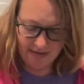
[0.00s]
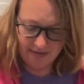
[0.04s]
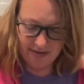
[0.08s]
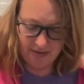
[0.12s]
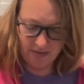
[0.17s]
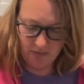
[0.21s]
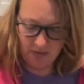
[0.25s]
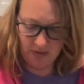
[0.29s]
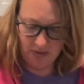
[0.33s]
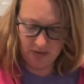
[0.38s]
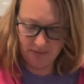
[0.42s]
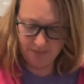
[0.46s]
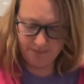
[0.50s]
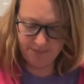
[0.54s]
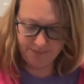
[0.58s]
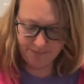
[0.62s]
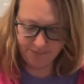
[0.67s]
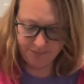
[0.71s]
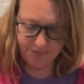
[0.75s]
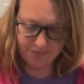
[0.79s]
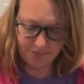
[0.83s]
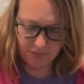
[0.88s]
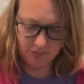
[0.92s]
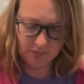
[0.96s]
it will
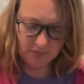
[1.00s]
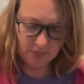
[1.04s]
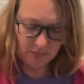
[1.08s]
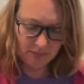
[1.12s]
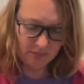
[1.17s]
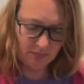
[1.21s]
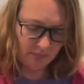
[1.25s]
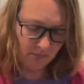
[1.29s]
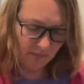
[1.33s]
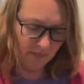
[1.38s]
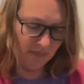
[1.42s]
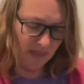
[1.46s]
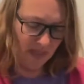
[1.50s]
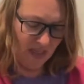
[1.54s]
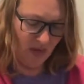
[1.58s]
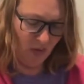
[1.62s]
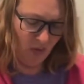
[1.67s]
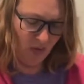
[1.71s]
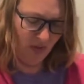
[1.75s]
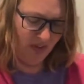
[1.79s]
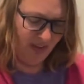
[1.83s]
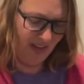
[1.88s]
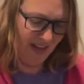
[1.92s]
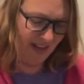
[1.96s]

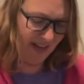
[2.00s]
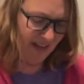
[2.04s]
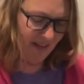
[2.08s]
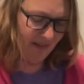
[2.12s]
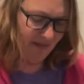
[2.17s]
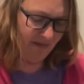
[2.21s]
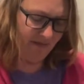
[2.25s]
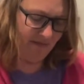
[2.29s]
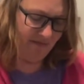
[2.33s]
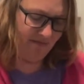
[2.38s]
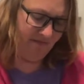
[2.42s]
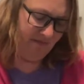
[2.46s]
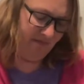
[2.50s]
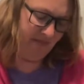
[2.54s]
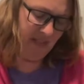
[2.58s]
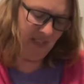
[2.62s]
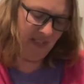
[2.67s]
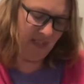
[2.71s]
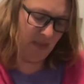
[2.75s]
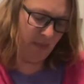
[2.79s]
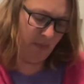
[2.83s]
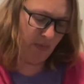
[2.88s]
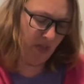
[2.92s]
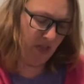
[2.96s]
kind of
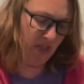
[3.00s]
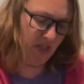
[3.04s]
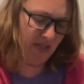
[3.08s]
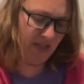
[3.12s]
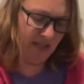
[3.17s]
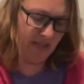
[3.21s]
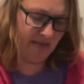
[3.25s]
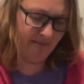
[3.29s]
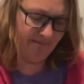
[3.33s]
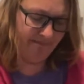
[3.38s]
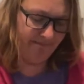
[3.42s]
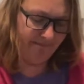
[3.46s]
disperse.